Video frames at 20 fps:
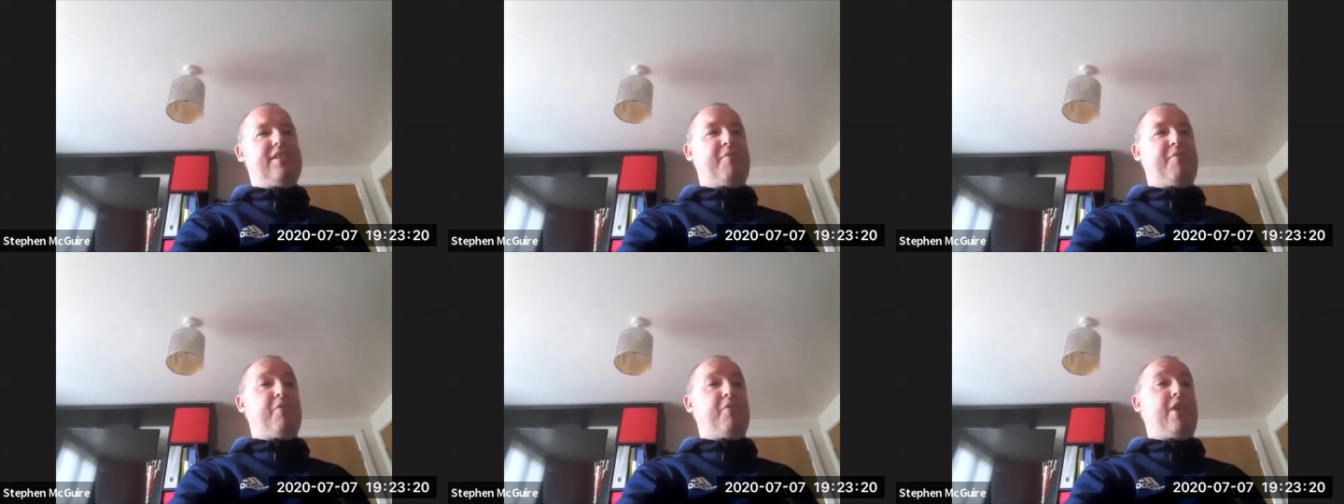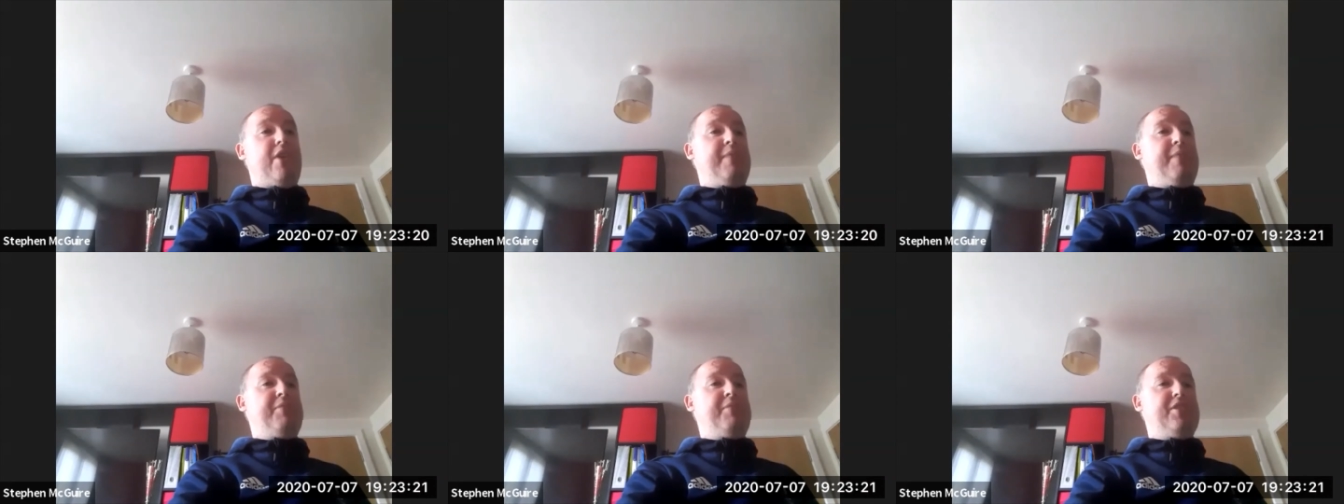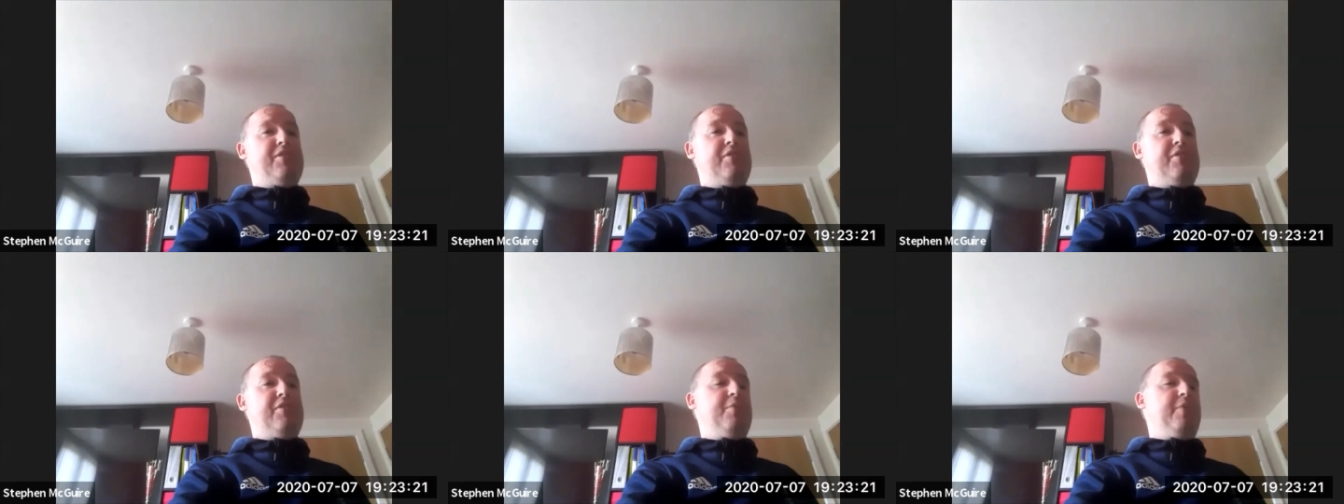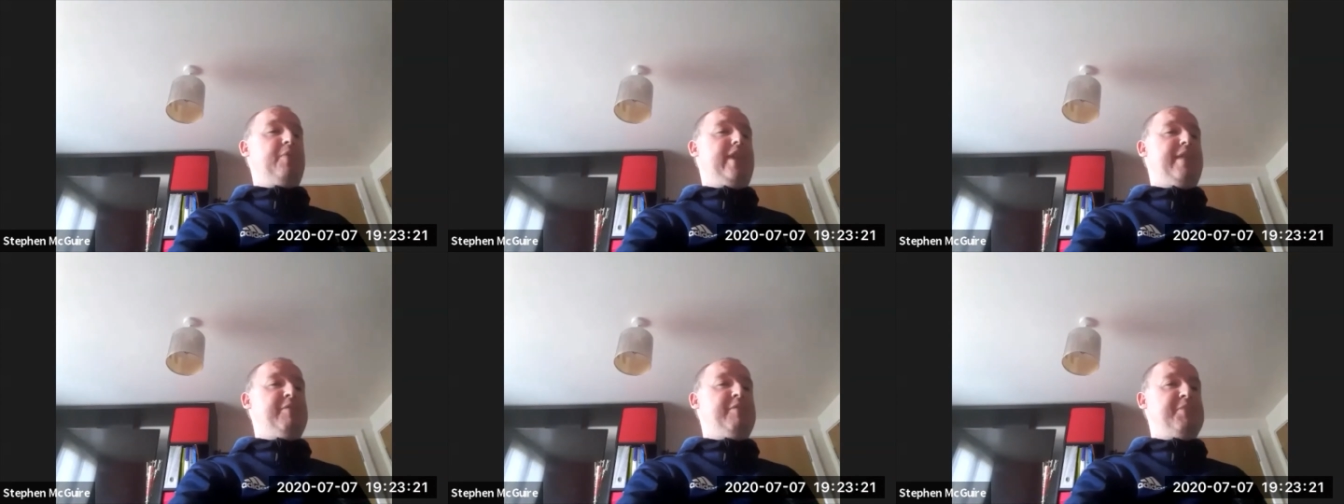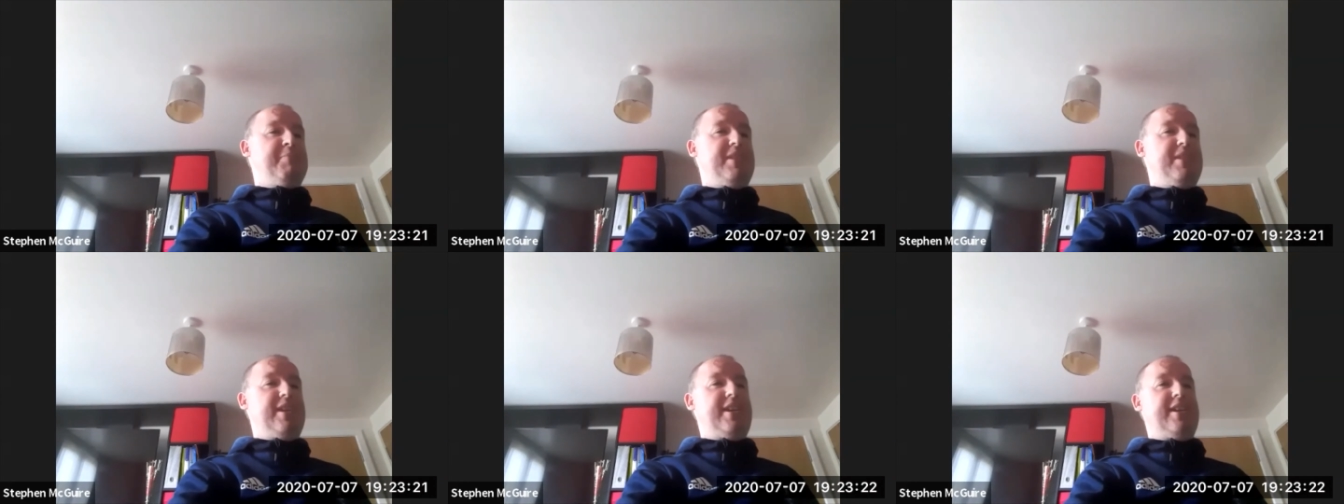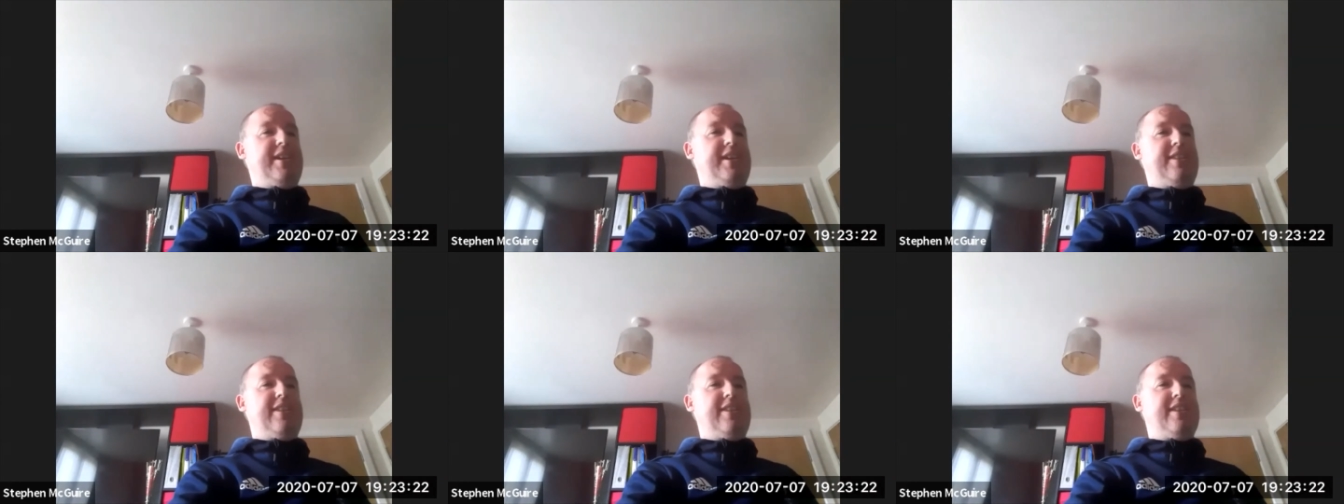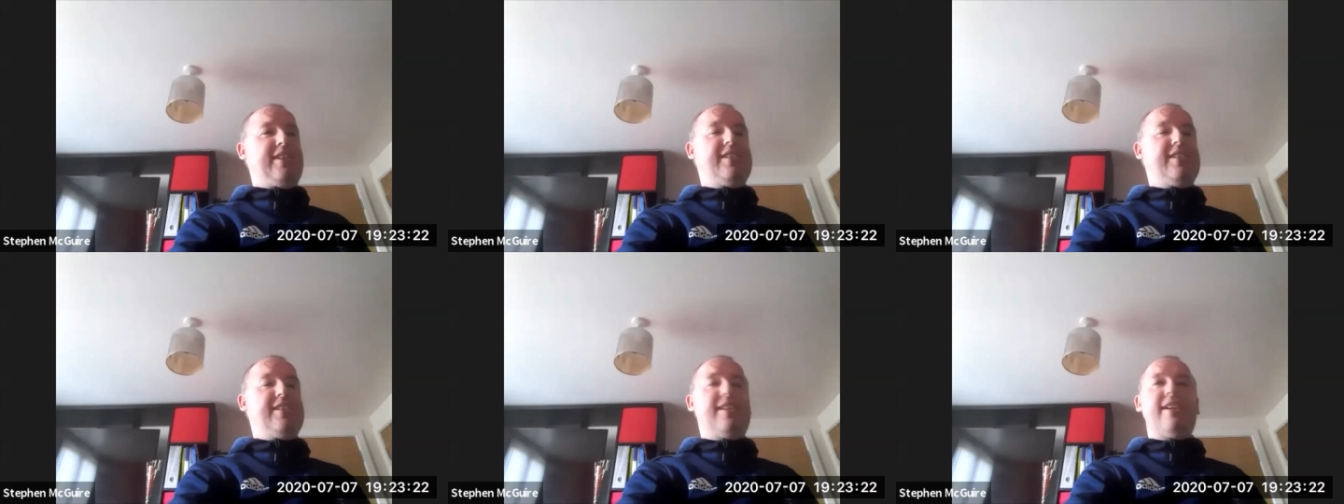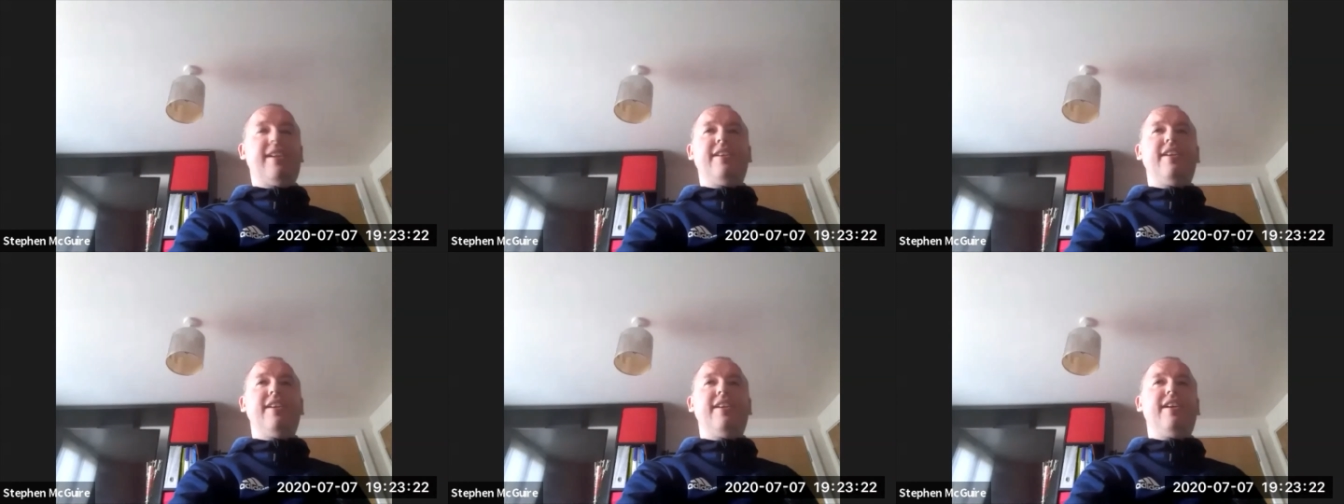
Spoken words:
what I was doing, where I was playing, and things like that.